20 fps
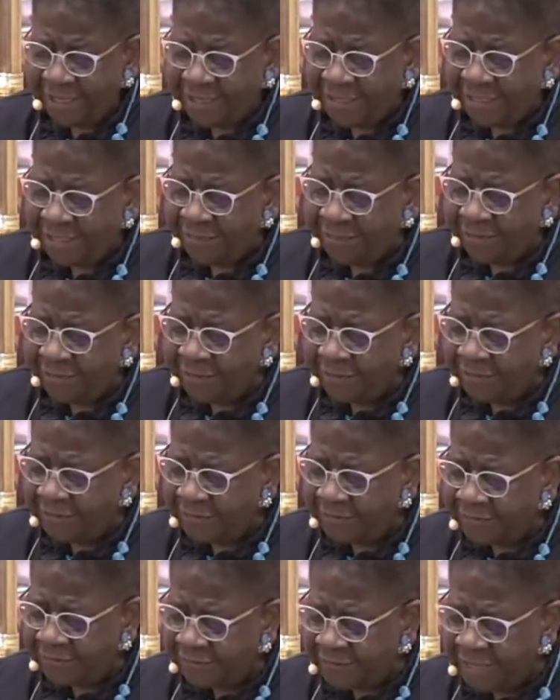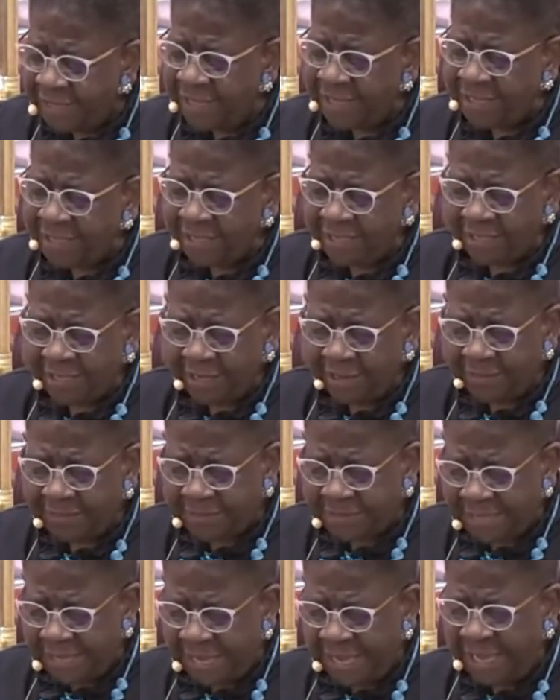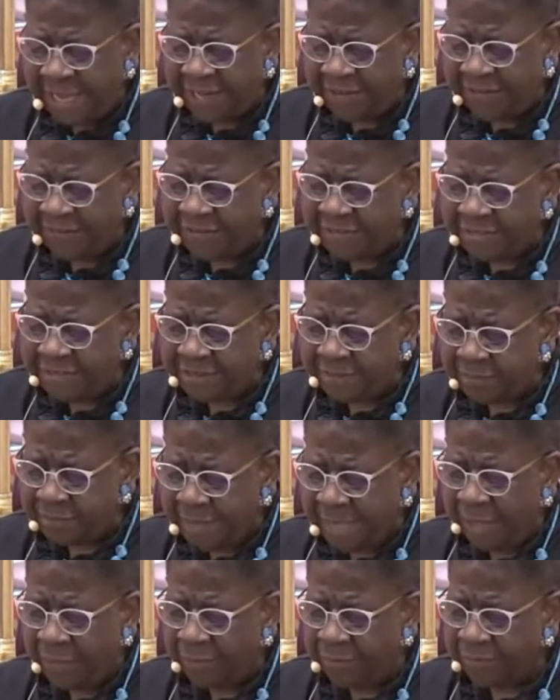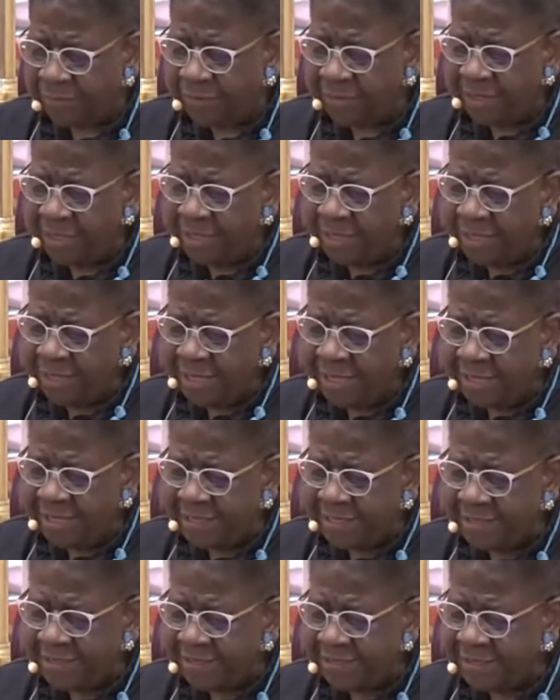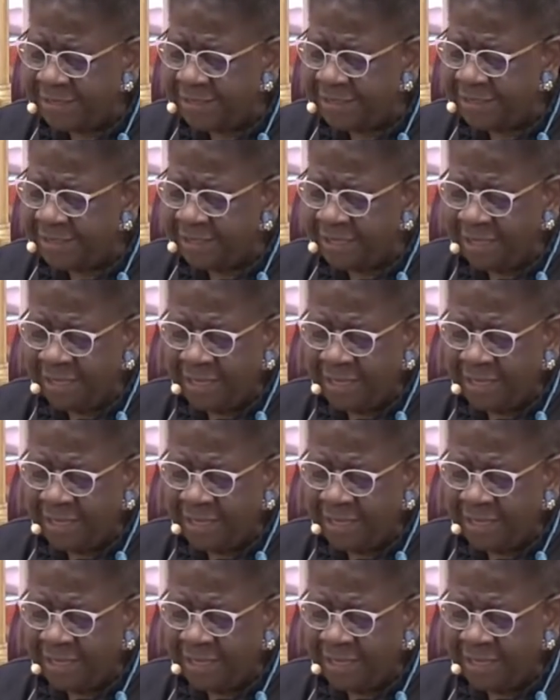that the thing that comes out of his mouth is